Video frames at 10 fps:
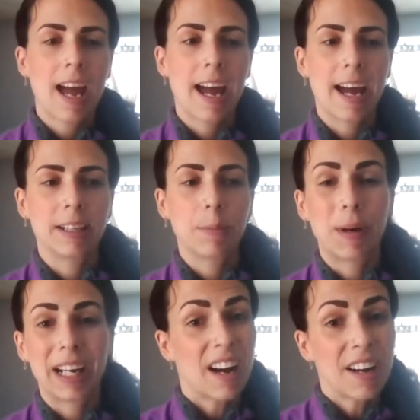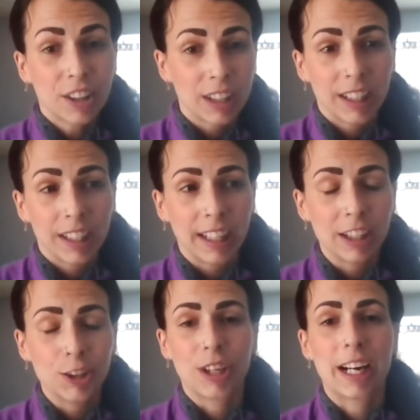And by under
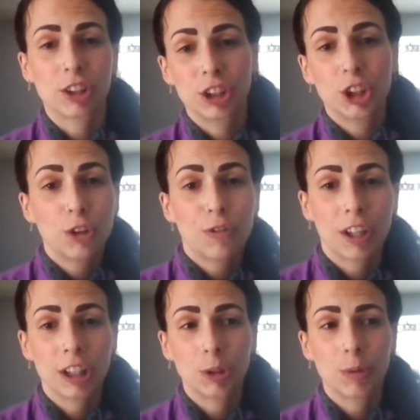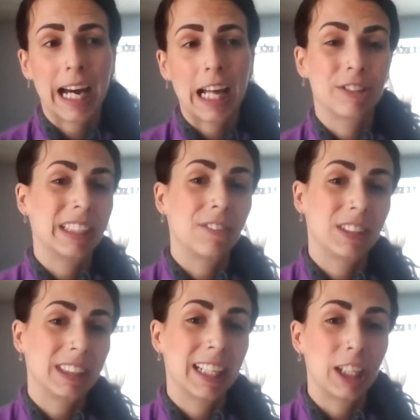eating, you're actually too far into a calorie
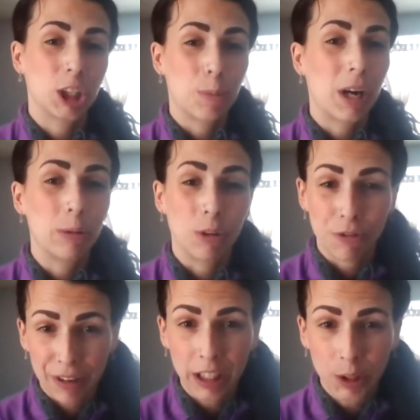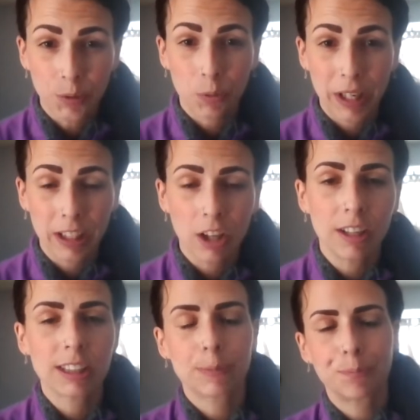deficit and your body will fight you on weight
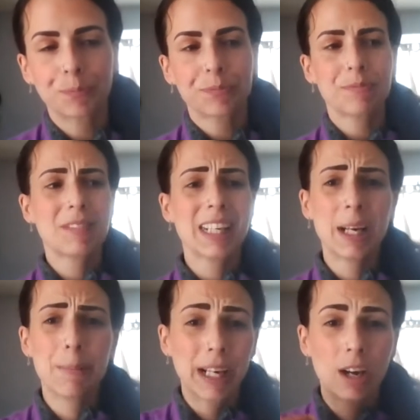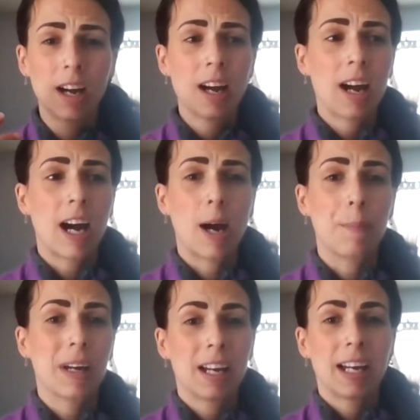loss. And by
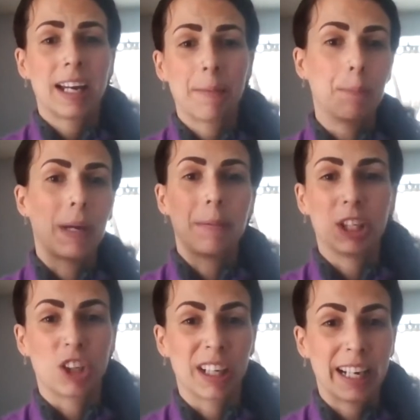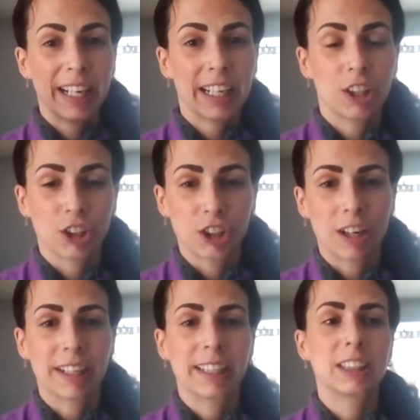um, maybe you're hitting your
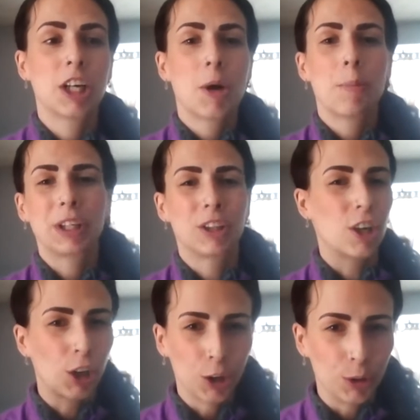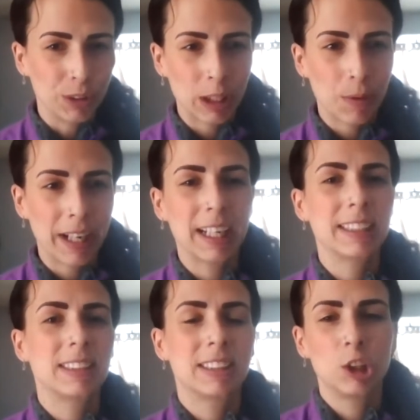targets, but you're not losing weight,
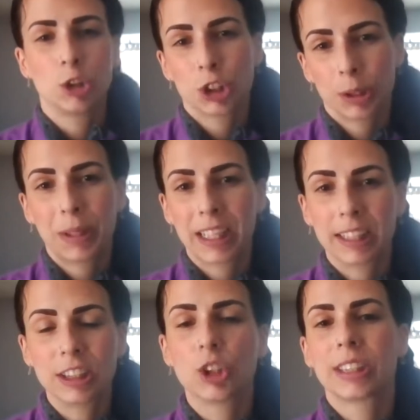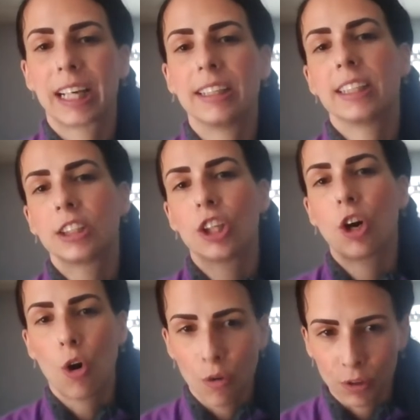it's usually because you're tending to
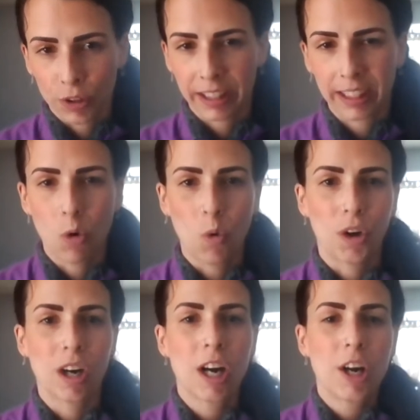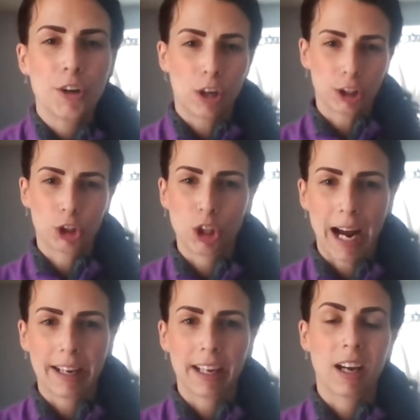overeat or not
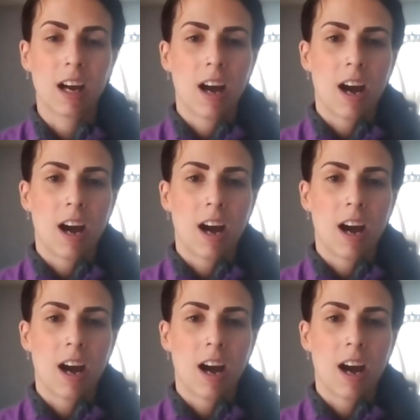tracking